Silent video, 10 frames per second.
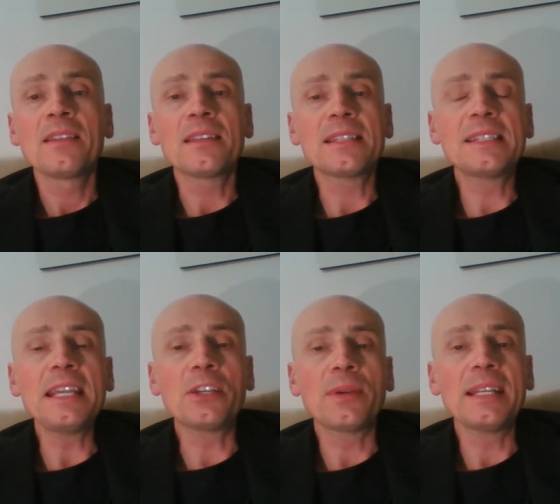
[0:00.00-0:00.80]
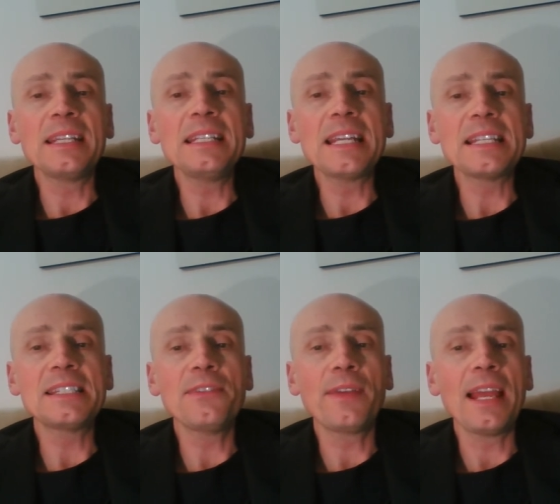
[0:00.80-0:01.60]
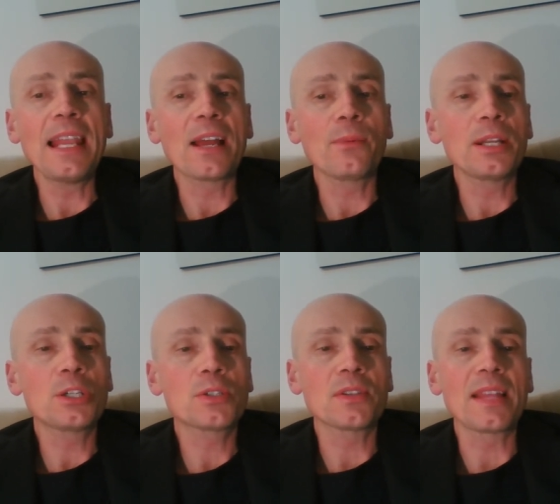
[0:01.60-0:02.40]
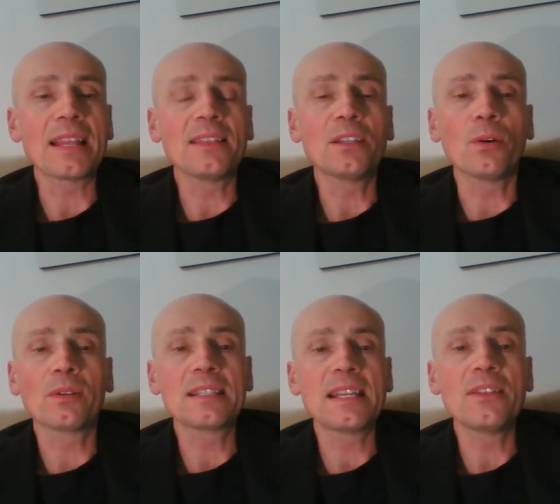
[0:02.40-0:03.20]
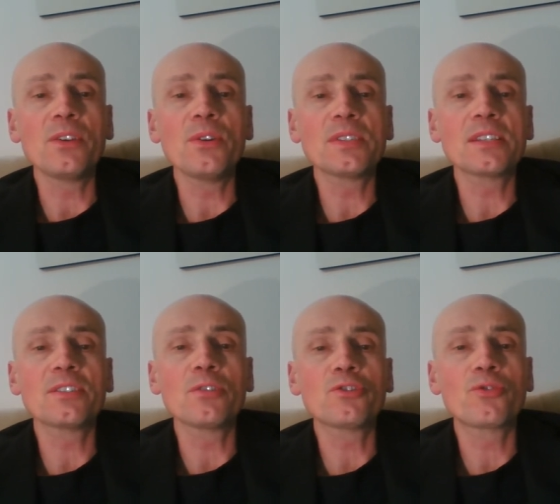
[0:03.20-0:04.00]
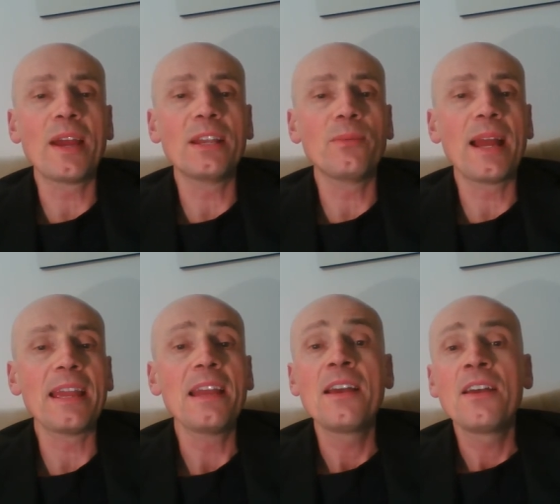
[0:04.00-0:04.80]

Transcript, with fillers: the secret intensive care language so that the doctors and the nurses know straight away